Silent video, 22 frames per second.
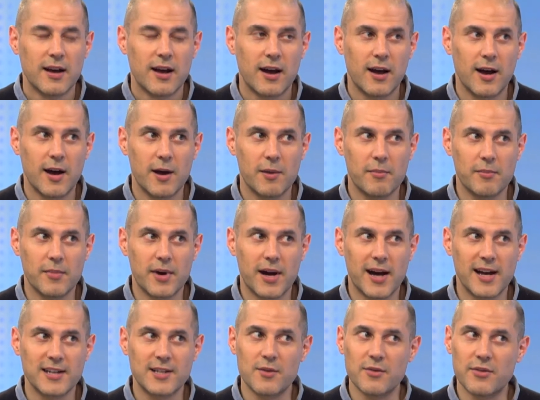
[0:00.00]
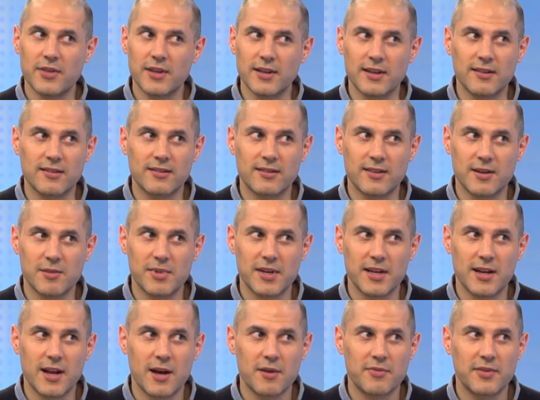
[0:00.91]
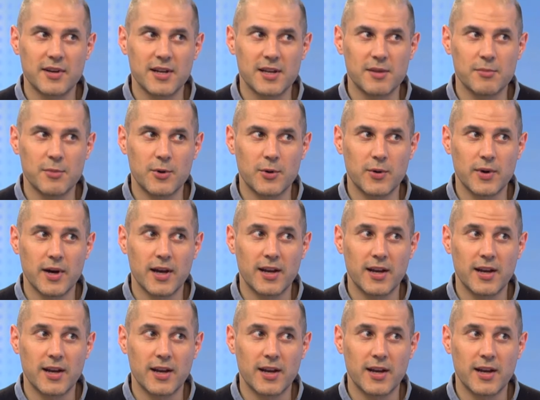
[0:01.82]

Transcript: I don't think it's going to be enough anymore.